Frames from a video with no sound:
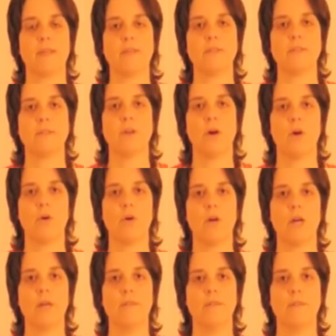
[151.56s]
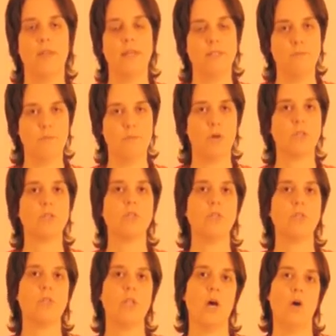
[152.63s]
So that's important
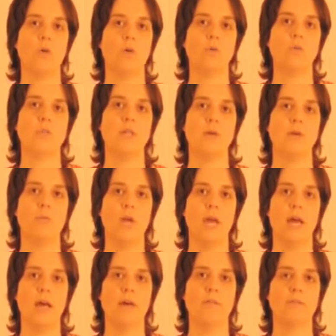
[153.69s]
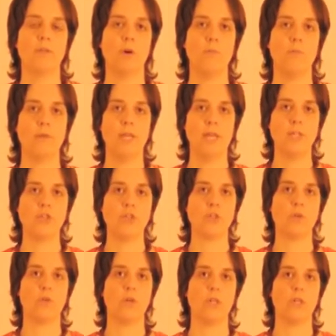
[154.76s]
to know, that we have a combination
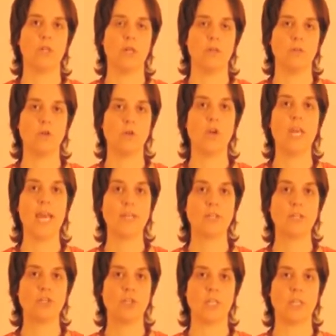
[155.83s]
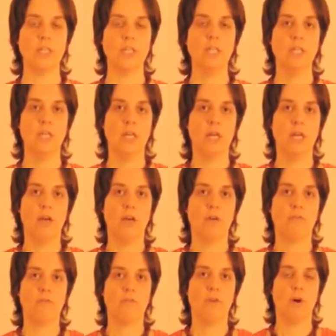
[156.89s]
or a connection
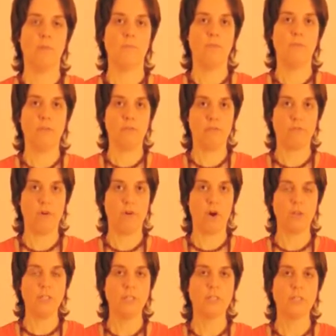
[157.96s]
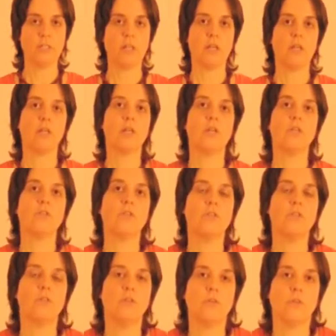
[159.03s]
from the front
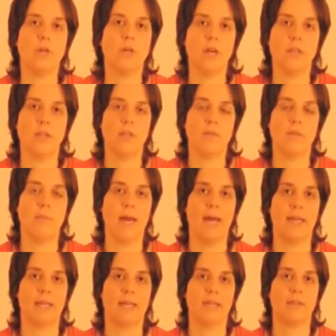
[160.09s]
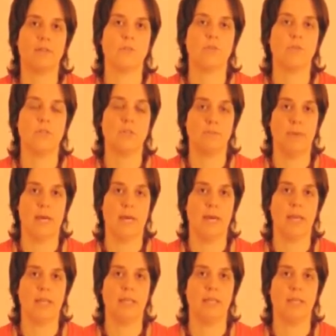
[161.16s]
to the back, to the
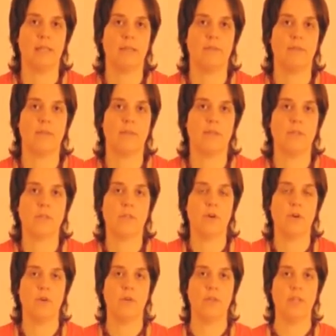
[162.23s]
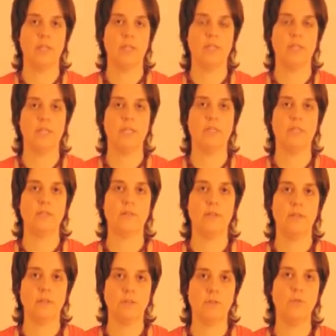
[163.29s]
spine. So that
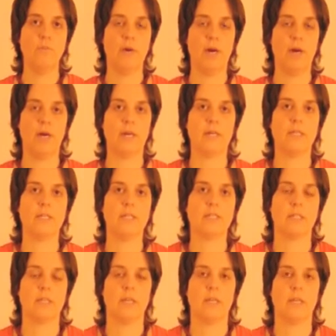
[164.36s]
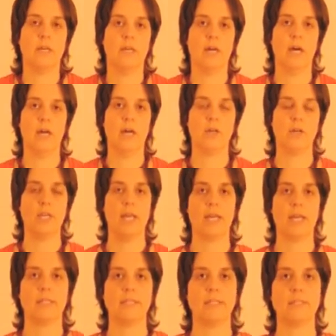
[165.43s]
these 2 parts are
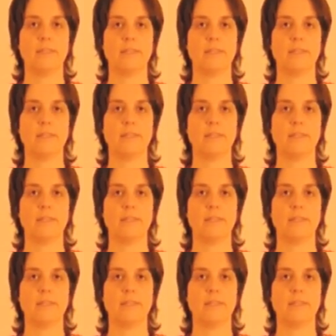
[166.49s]
connected.